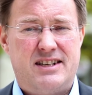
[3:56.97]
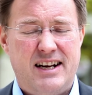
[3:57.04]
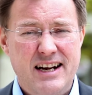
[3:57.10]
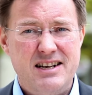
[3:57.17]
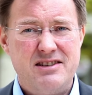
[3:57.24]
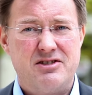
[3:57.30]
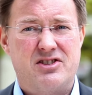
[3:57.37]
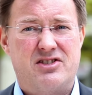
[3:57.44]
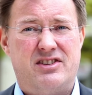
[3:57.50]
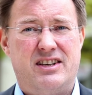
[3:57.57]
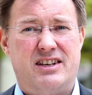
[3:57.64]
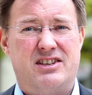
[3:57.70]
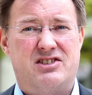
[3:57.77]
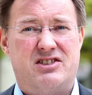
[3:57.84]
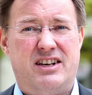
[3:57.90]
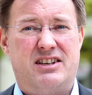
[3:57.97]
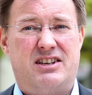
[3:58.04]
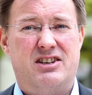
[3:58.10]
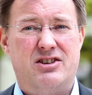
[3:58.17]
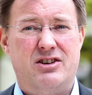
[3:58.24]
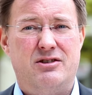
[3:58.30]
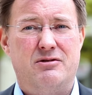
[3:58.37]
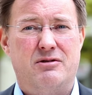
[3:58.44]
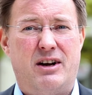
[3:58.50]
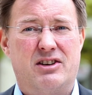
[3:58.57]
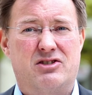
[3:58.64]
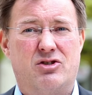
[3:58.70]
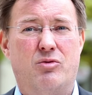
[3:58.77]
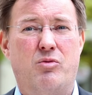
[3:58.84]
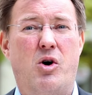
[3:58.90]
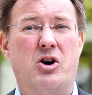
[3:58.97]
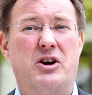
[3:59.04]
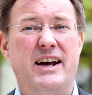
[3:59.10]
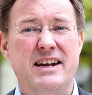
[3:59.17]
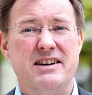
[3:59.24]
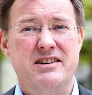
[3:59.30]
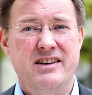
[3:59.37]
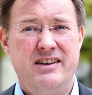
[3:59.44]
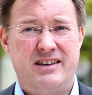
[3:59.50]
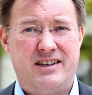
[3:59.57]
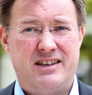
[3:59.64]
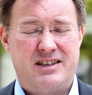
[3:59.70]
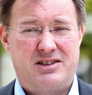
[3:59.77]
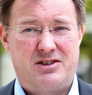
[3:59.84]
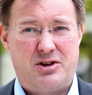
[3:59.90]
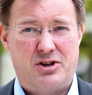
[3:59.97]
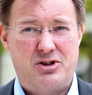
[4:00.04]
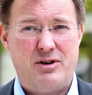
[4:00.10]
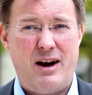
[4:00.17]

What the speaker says: dangerous thing a state can do is to walk in to the